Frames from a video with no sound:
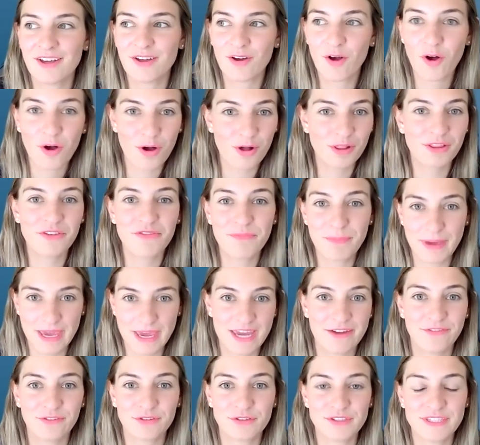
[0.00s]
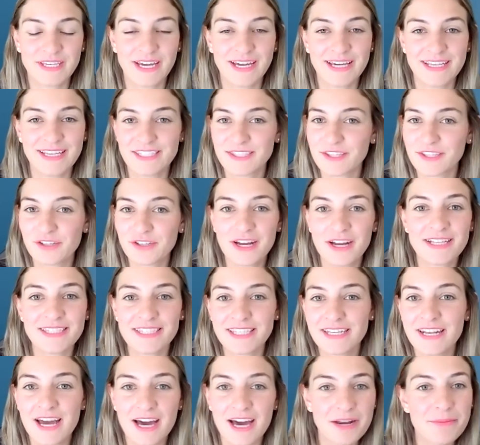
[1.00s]
all of behavioral science. They're not
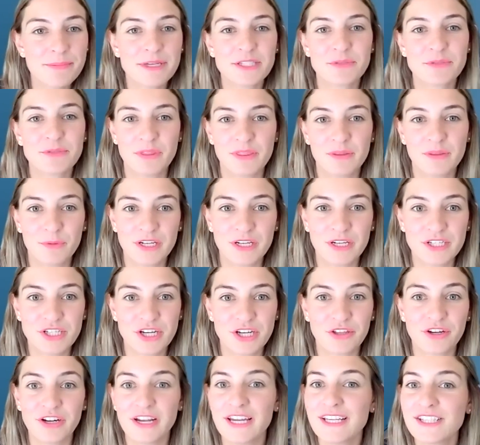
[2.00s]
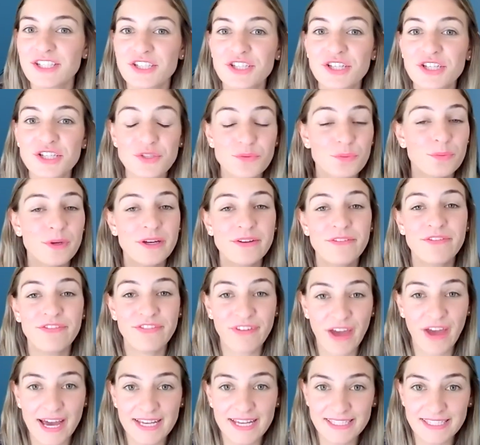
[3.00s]
synonymous yeah. with one another. It's just one
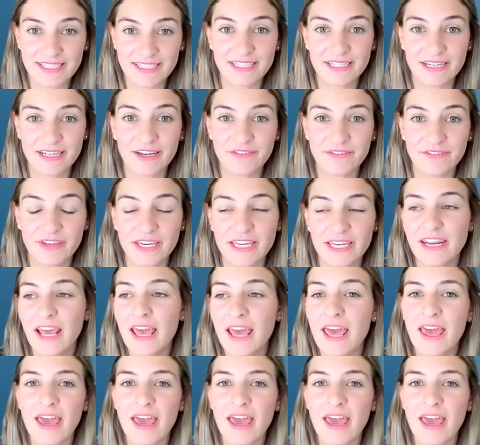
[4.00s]
facet of it.